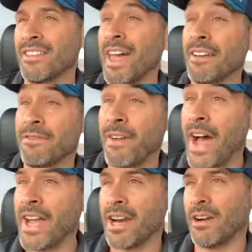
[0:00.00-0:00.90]
that
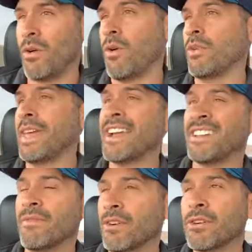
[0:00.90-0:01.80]
fire or that
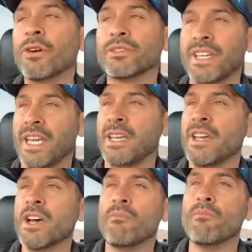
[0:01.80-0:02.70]
difficulty
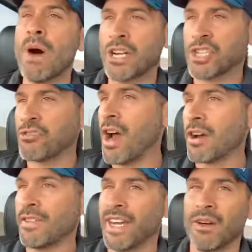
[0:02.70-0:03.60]
much
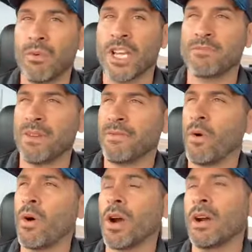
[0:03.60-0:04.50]
stronger than it was
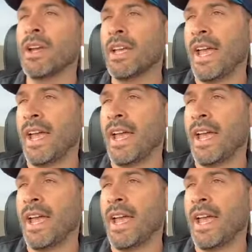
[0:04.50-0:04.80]
before.